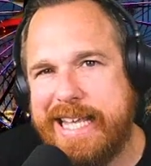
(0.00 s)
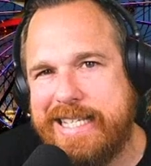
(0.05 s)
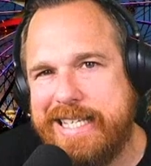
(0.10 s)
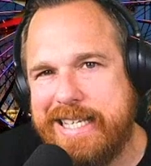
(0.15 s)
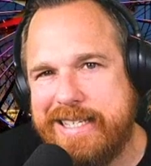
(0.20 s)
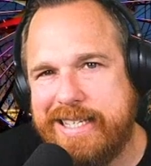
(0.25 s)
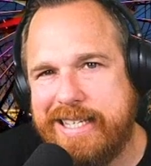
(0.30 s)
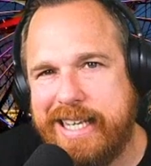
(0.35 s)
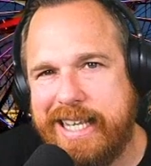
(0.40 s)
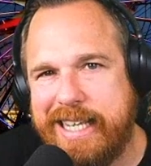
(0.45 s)
at
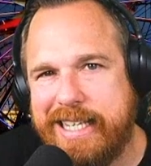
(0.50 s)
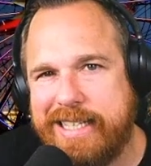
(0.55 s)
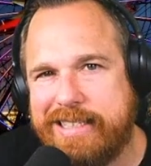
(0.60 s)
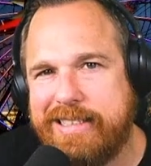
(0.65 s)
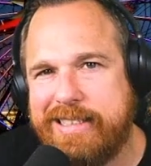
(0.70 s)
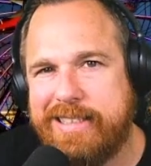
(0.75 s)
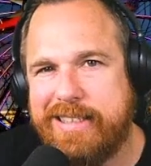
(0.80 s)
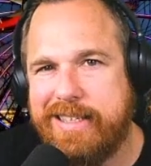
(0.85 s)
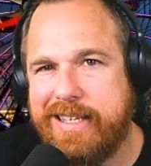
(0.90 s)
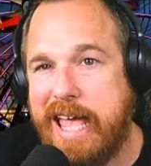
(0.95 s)

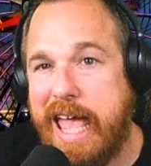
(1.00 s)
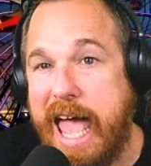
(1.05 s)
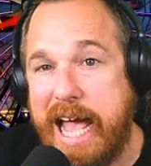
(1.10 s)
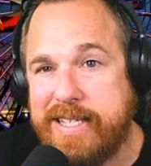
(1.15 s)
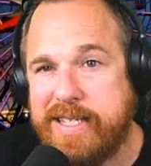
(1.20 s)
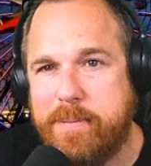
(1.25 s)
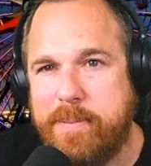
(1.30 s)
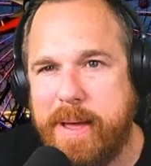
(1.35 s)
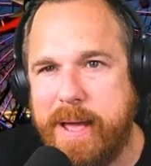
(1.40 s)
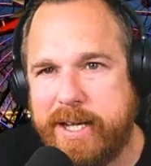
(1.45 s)
Disneyland
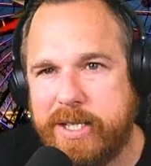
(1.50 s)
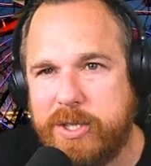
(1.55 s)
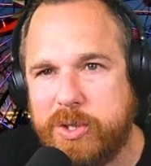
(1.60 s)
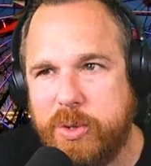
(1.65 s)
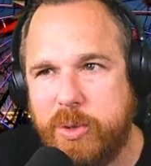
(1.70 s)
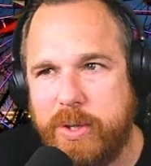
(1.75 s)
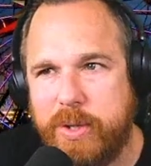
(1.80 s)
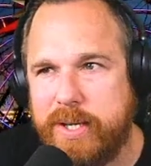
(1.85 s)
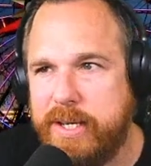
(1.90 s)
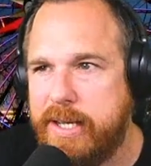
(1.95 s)
has a
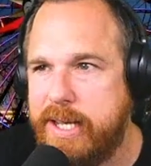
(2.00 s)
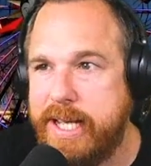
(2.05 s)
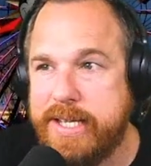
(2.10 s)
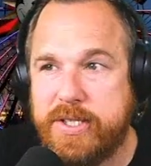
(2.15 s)
backstory.